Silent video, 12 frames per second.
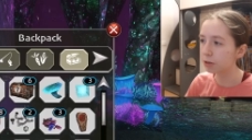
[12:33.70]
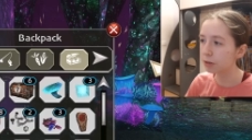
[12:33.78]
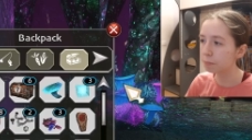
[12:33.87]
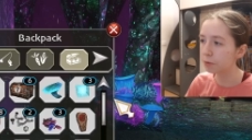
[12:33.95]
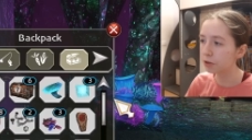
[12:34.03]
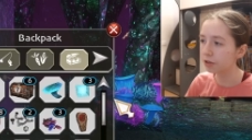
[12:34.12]
what's
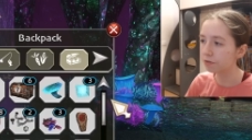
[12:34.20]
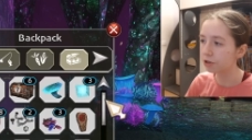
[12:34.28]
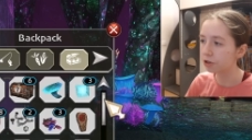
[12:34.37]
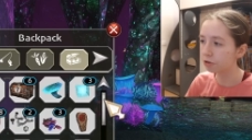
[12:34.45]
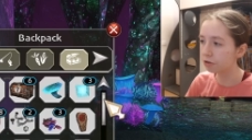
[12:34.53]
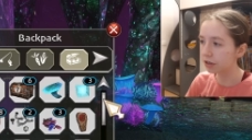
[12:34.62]
the point of
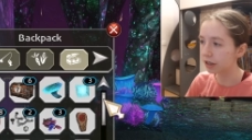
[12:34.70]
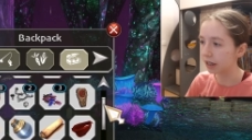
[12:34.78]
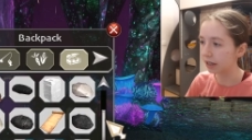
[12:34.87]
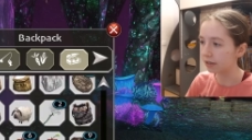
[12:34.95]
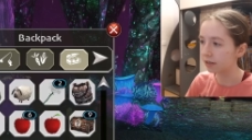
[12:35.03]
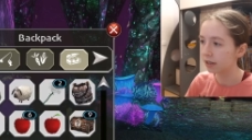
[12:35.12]
choosing
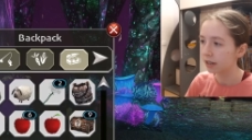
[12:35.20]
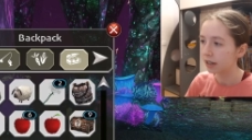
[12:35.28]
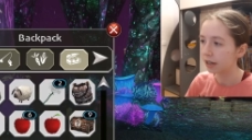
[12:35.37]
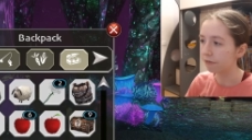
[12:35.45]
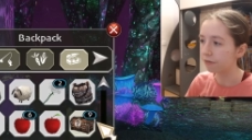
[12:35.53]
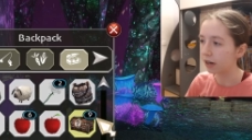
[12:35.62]
it
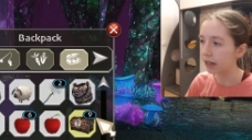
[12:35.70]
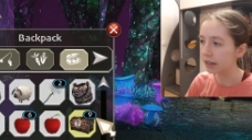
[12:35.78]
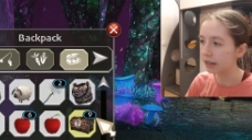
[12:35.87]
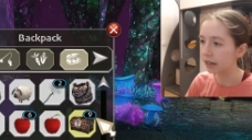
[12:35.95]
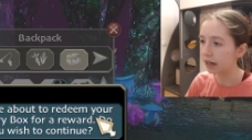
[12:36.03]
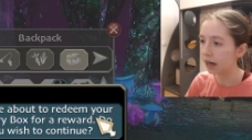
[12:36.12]
if
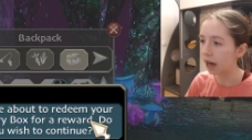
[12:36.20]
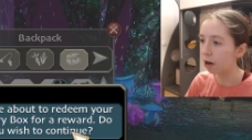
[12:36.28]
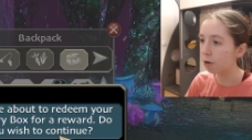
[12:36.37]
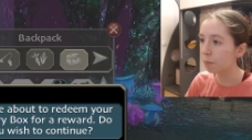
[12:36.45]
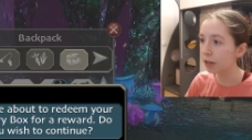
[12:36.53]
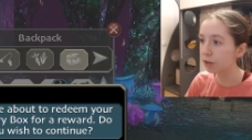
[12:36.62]
like
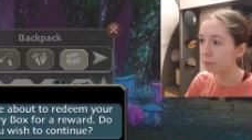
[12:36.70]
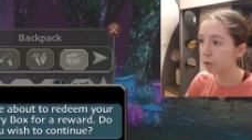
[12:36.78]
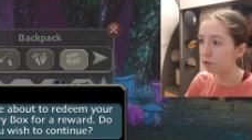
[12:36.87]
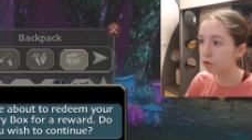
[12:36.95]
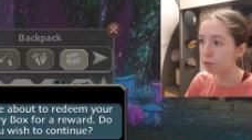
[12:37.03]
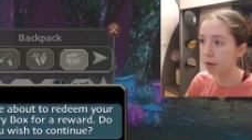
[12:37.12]
how am I
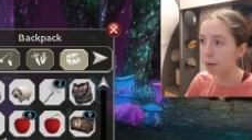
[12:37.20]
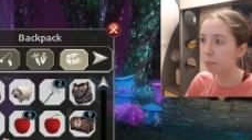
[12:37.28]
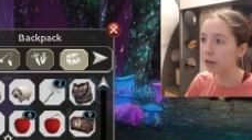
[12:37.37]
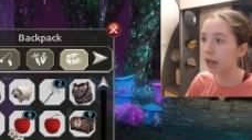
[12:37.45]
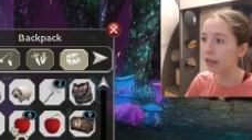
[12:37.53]
supposed to remember